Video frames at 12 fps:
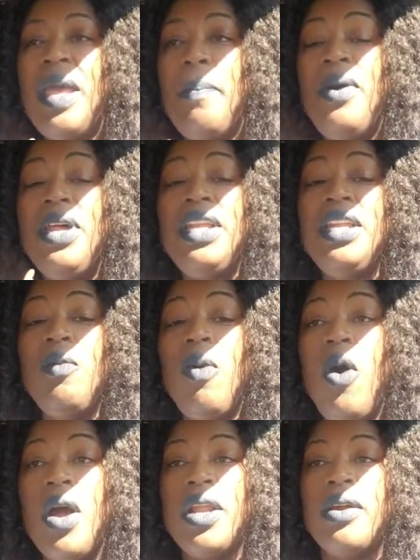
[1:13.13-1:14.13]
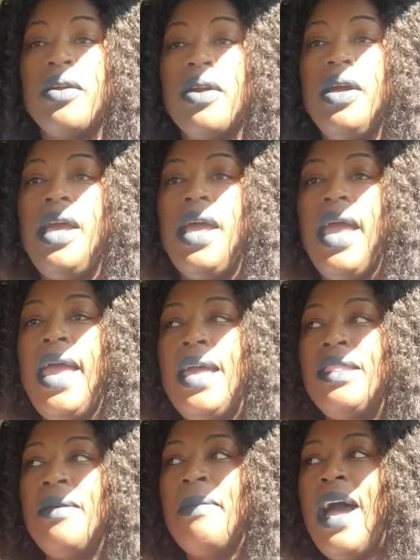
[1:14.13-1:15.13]
They put it in the water
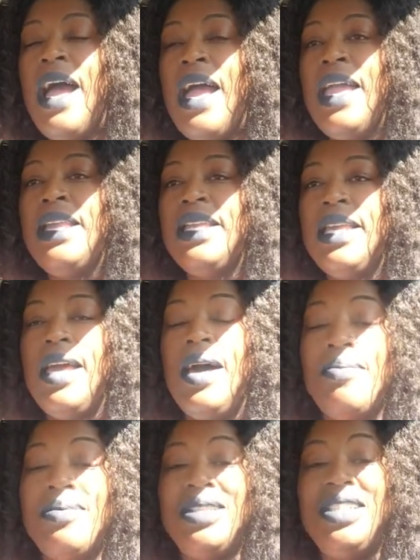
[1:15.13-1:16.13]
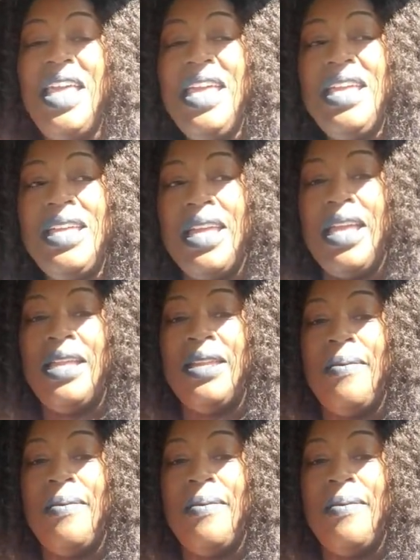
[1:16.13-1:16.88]
and the mind kept thinking.